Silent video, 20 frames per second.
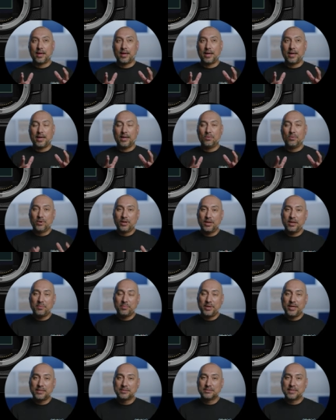It really
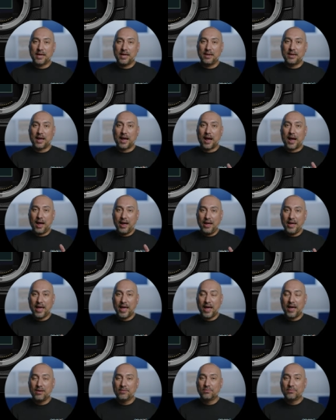means that I
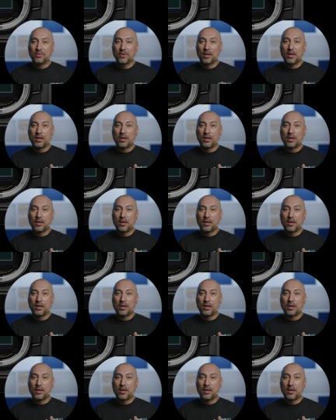have